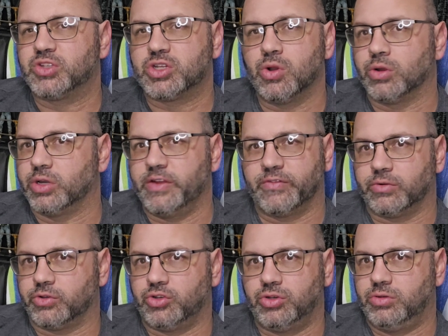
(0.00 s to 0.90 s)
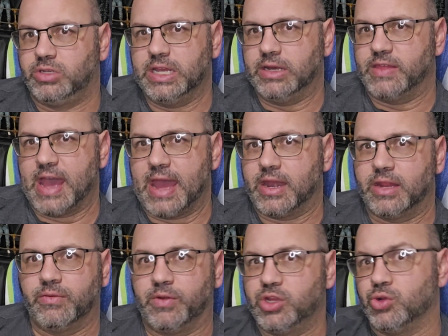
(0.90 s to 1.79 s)
Stoker never did that.
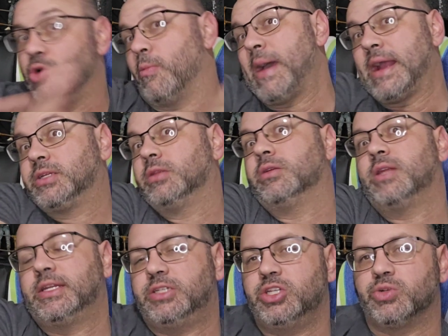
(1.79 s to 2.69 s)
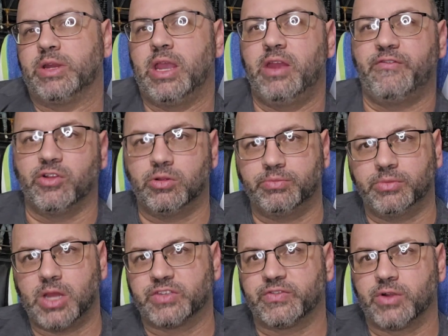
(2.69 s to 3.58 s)
And when you go back to the 1928 film
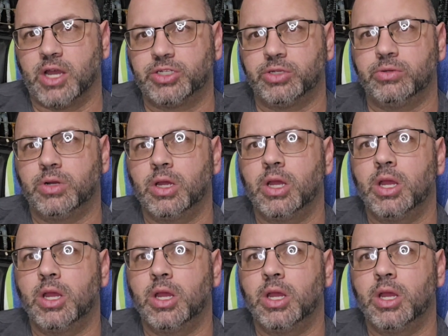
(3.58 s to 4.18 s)
Nosferatu,